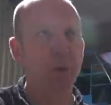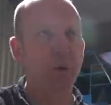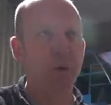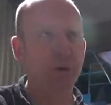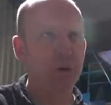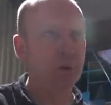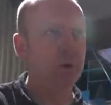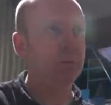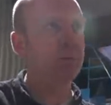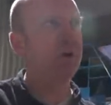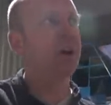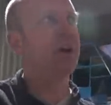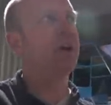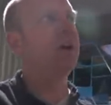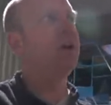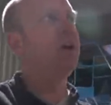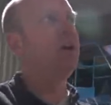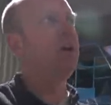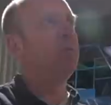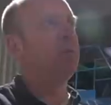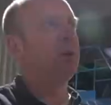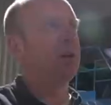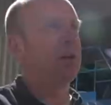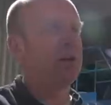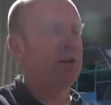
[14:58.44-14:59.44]
wouldn't, but
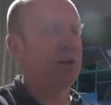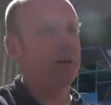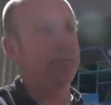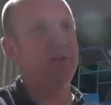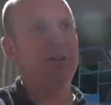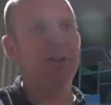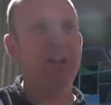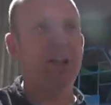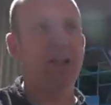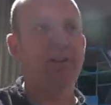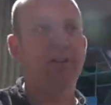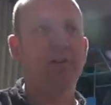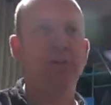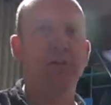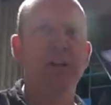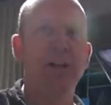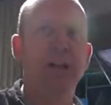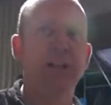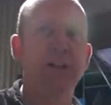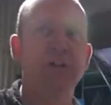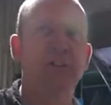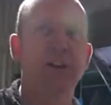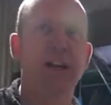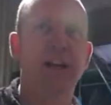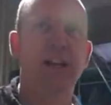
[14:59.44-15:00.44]
a lot of machinery would
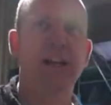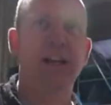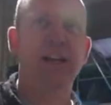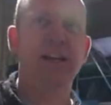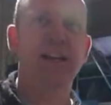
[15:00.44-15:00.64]
last fairly